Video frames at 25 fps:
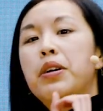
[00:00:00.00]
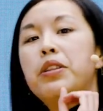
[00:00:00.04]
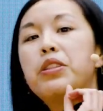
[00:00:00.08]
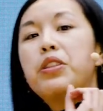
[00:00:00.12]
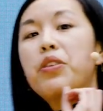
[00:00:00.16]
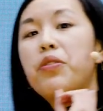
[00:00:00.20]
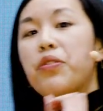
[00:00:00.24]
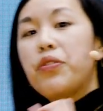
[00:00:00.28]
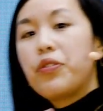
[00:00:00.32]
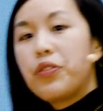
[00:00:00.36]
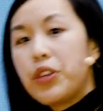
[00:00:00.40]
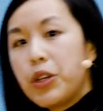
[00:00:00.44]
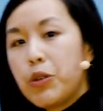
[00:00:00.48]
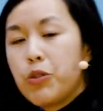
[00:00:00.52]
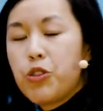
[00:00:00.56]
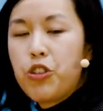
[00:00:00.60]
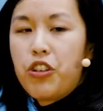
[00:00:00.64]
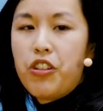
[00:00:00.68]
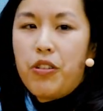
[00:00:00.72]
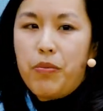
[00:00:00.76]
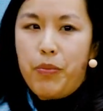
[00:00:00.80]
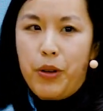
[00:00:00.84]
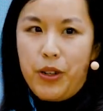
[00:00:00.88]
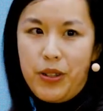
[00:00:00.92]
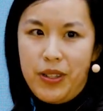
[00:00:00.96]
the future
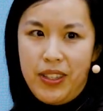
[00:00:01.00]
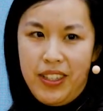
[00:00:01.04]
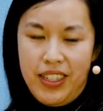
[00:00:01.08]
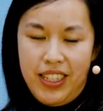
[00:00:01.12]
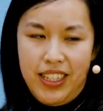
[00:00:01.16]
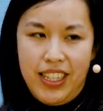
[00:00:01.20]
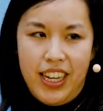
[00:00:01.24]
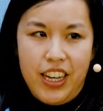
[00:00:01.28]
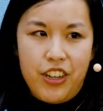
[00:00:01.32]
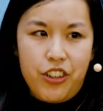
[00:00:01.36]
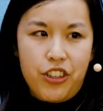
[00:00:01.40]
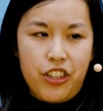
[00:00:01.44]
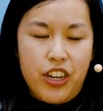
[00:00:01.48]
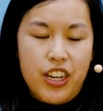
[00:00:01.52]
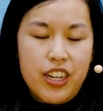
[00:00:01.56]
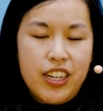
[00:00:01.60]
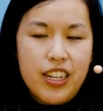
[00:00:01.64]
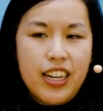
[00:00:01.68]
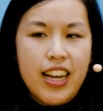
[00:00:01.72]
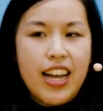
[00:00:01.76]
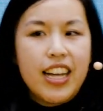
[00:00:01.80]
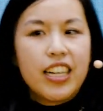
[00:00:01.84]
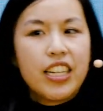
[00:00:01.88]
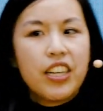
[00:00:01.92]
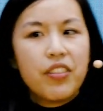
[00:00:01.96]
of personalization
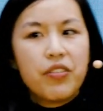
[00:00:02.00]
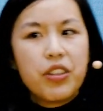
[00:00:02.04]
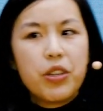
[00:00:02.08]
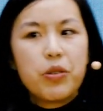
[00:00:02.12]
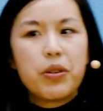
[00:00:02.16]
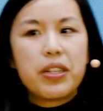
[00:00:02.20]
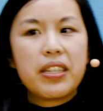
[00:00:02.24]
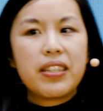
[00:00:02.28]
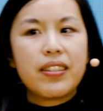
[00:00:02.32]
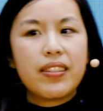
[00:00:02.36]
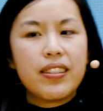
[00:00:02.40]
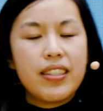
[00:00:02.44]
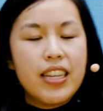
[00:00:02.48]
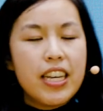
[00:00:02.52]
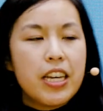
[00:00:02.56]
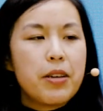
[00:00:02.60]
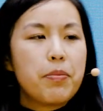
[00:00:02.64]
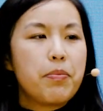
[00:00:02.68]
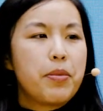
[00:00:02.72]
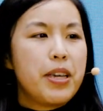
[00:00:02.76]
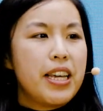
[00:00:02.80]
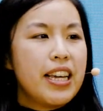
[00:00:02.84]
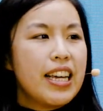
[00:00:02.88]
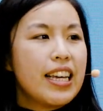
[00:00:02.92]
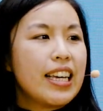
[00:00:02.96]
and give you a
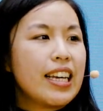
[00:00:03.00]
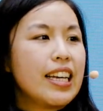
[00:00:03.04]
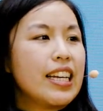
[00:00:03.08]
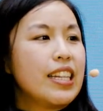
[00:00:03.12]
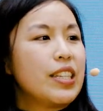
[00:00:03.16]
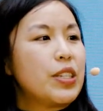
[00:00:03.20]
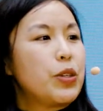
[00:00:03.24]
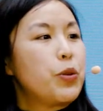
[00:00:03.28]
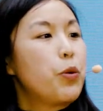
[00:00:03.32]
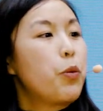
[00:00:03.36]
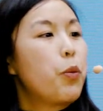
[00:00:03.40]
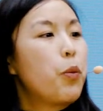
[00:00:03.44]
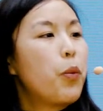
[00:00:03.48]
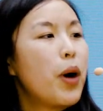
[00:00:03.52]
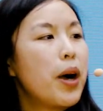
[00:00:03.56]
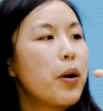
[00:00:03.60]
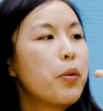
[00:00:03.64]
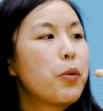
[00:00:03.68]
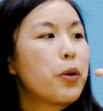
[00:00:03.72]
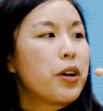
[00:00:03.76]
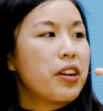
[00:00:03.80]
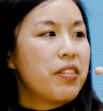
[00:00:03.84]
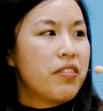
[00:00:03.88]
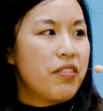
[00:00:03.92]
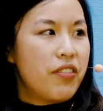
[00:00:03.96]
sneak peek into what
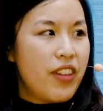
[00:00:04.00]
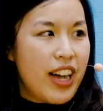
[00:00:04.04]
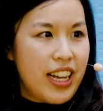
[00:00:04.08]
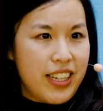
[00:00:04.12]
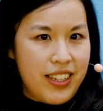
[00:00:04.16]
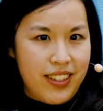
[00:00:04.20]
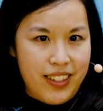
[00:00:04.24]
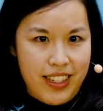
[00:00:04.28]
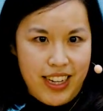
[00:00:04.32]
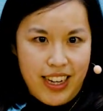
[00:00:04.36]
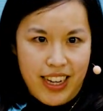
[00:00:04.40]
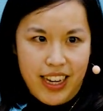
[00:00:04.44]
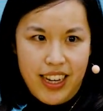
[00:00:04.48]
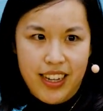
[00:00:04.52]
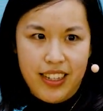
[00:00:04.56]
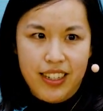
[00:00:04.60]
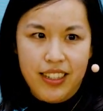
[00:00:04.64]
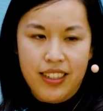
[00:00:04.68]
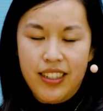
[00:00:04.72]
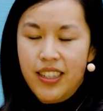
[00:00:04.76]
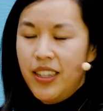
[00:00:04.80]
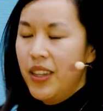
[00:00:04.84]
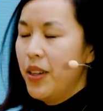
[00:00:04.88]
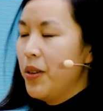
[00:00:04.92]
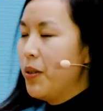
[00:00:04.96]
we're investing in
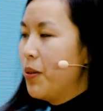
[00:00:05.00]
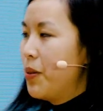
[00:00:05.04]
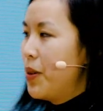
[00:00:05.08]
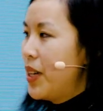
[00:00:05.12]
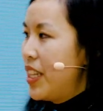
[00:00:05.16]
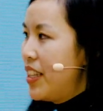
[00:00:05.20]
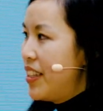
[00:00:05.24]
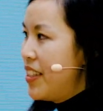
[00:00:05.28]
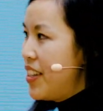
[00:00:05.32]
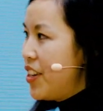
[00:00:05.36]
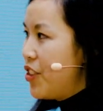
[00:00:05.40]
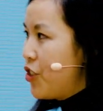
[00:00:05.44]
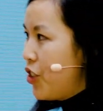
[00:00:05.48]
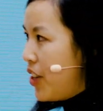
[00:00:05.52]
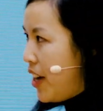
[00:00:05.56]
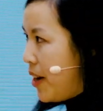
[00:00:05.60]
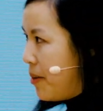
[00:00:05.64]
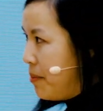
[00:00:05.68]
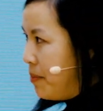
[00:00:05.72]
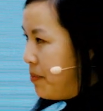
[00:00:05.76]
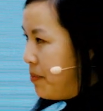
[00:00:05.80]
with Dicle.